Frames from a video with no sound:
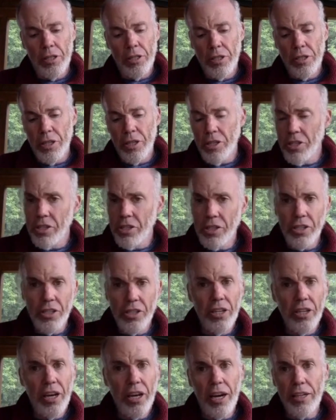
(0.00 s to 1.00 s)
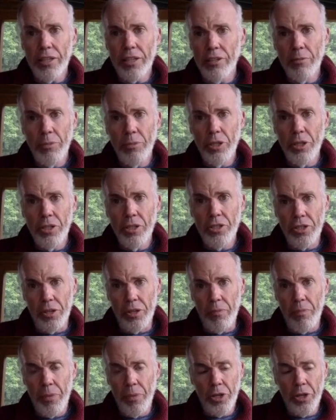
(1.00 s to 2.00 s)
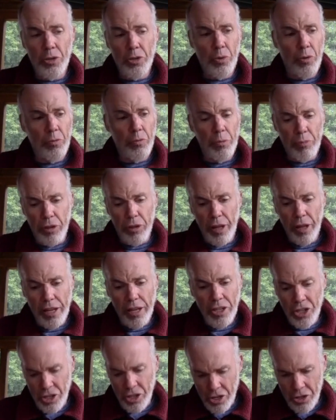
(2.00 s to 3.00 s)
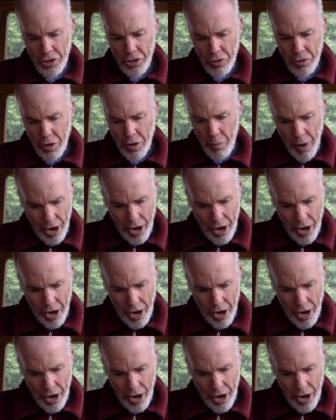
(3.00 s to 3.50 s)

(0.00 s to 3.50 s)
This is not going to be easy. It's what we pledged to do at